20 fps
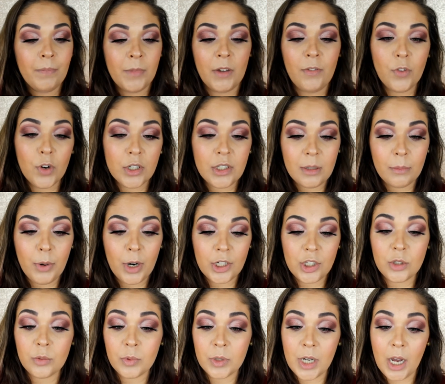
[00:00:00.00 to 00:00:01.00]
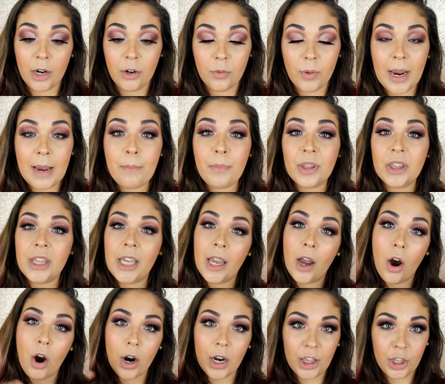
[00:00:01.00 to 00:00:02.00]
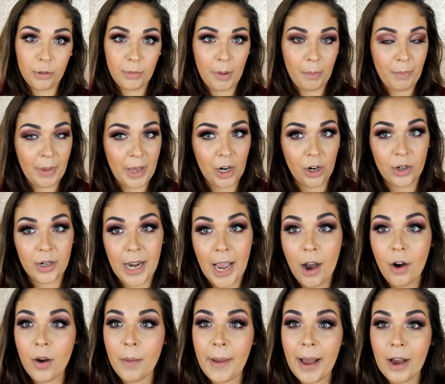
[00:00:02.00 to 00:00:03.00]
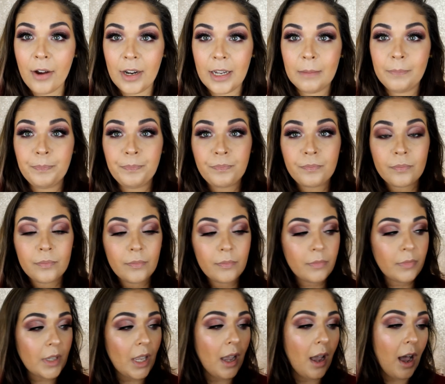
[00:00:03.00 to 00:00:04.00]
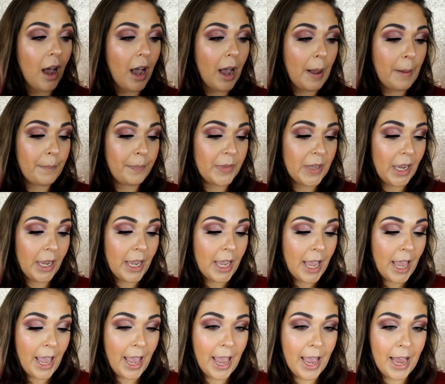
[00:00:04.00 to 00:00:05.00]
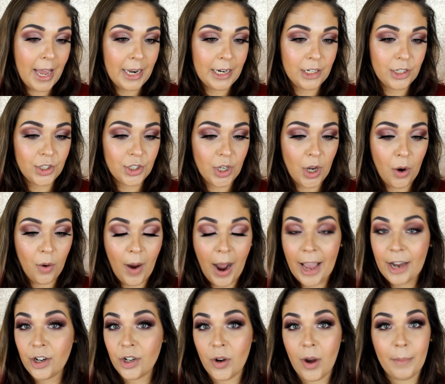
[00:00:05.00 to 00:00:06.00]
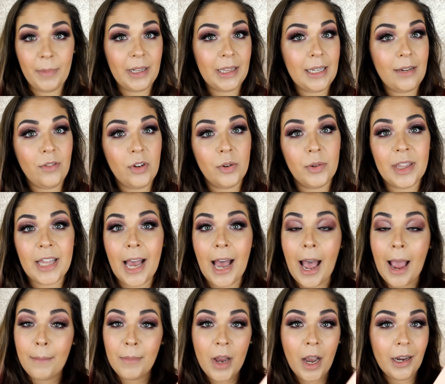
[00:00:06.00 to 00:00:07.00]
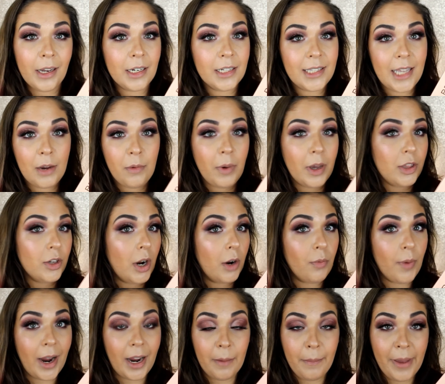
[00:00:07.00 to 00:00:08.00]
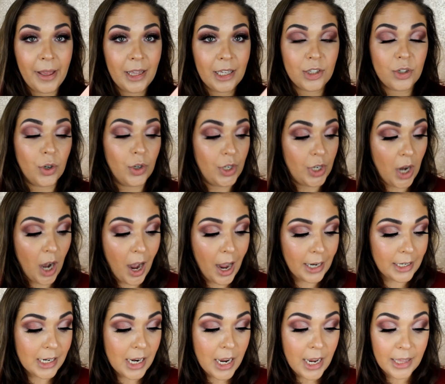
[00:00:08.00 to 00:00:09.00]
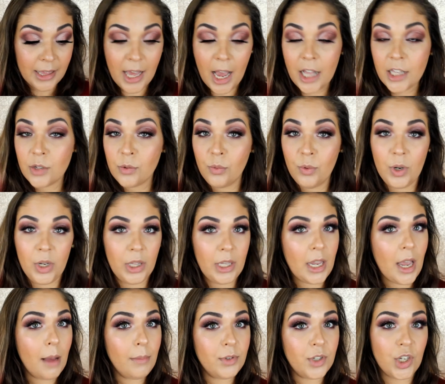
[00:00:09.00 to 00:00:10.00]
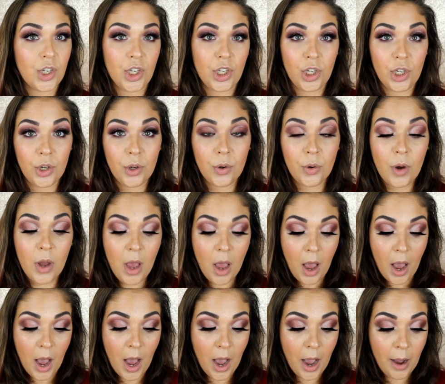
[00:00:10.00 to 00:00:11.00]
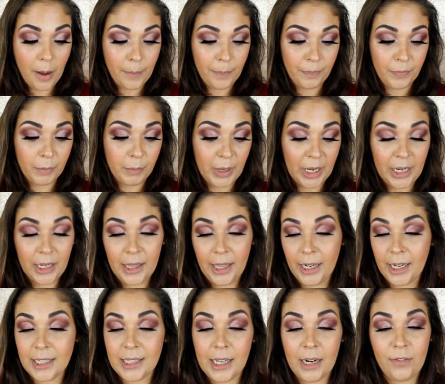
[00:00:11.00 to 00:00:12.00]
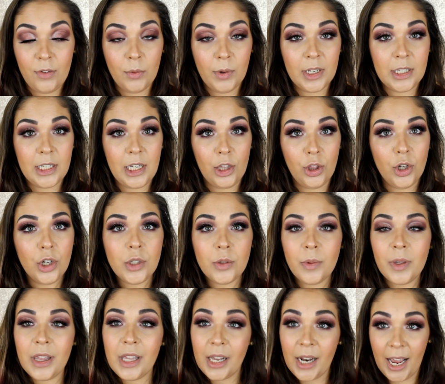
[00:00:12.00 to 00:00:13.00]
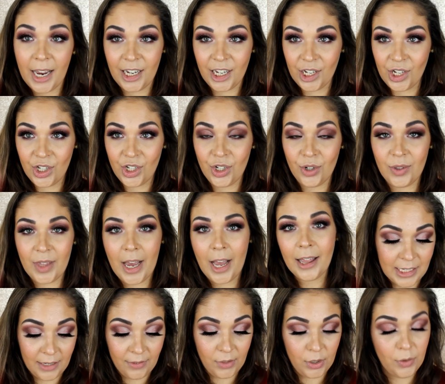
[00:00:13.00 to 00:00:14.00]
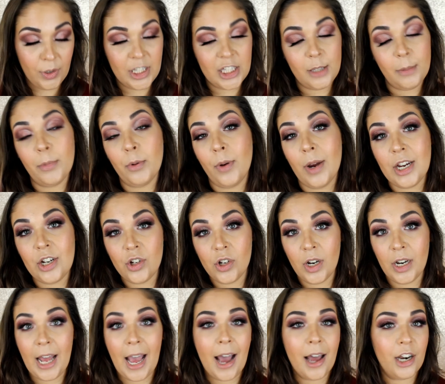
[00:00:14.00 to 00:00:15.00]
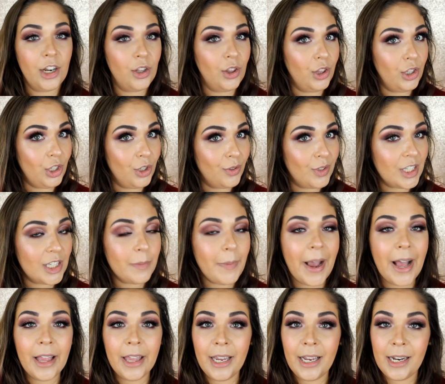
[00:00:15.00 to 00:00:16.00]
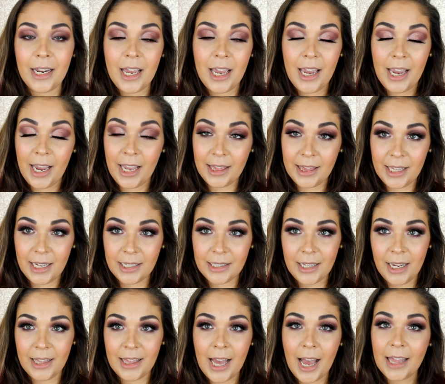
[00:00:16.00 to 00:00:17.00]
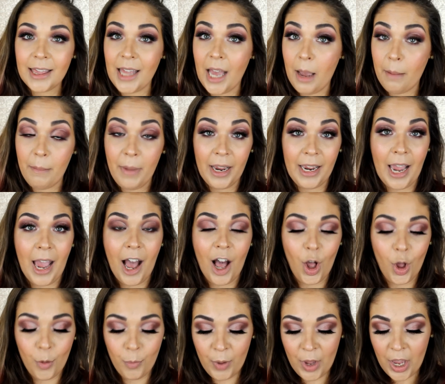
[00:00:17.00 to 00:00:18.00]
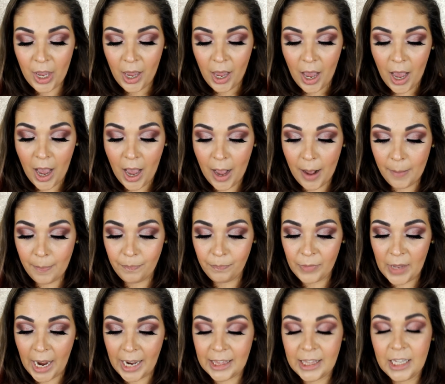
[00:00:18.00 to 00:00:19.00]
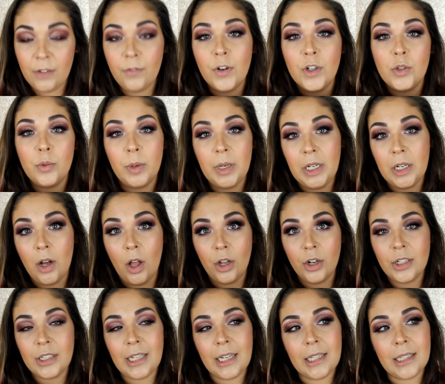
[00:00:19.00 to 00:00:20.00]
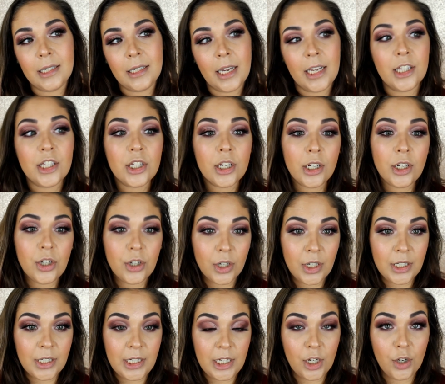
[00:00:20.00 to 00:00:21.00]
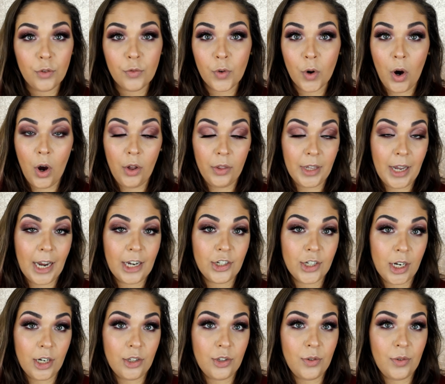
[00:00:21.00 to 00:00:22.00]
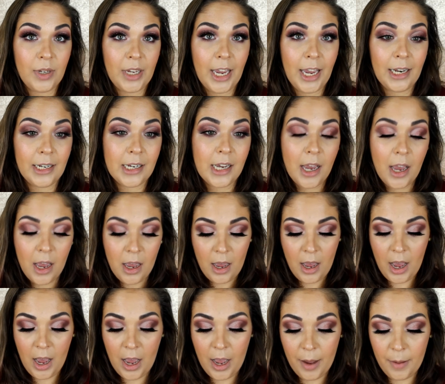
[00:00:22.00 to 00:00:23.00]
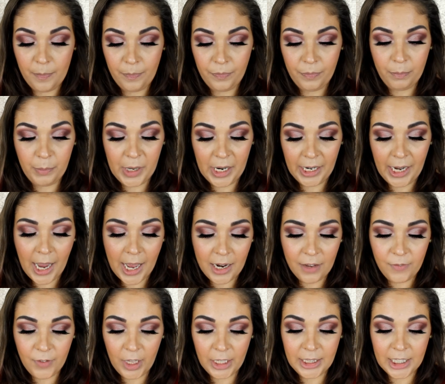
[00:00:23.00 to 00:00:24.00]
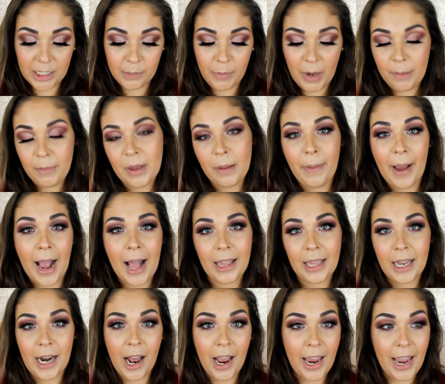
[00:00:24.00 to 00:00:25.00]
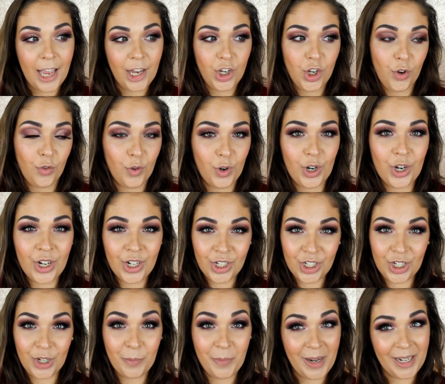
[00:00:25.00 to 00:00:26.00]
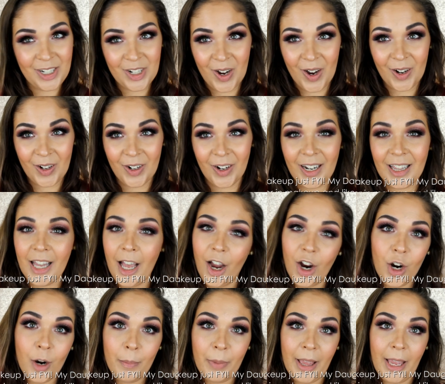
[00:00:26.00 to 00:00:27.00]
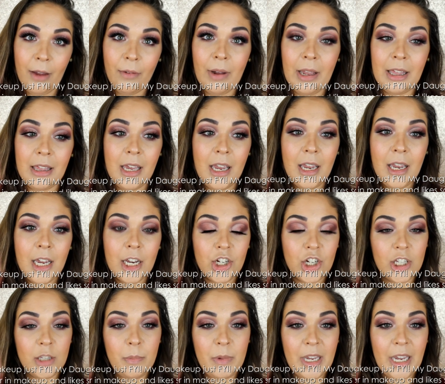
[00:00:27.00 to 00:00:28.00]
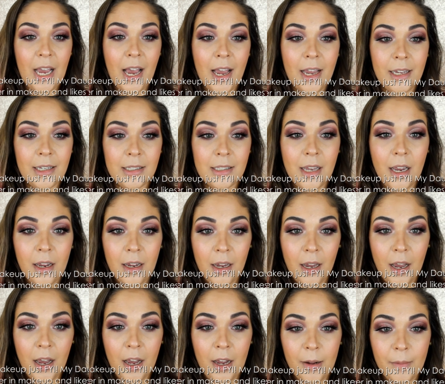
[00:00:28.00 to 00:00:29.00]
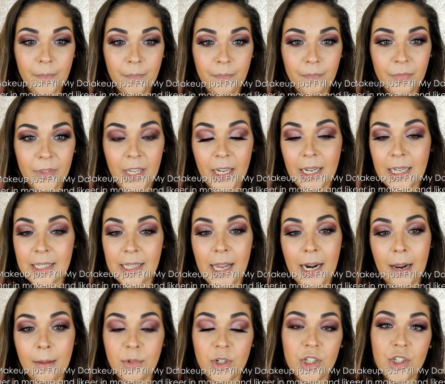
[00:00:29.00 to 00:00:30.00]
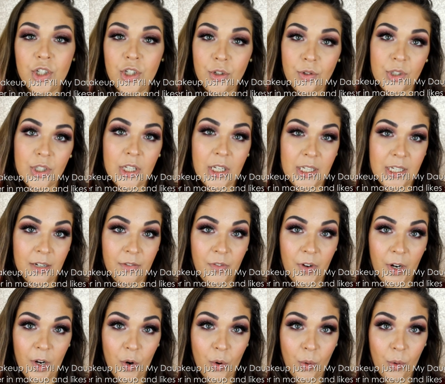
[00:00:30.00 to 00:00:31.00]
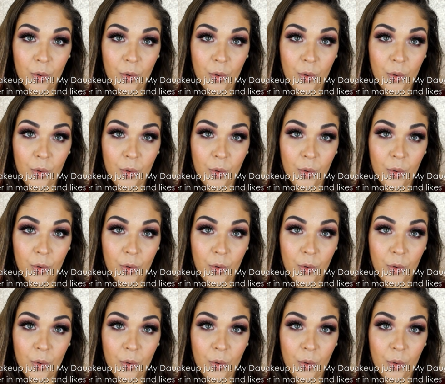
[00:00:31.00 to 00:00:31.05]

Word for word: My first impressions were not great, but they are a little bit better now about it. Um, and so I don't know, I'm gonna leave you with that. I'm not gonna say whether I recommend this or not. That's really up to you. Um, but like I said, if you want to see looks with it, I can do that to give you inspiration on how to use this palette and things like that. That might help. Um, I think for twenty dollars, it's, it's a good deal for all the eyeshadows you get. Um, but I kind of feel like this might be a palette I hand over to my daughter and let her play with, just because, um, like I said, I'm just used to different,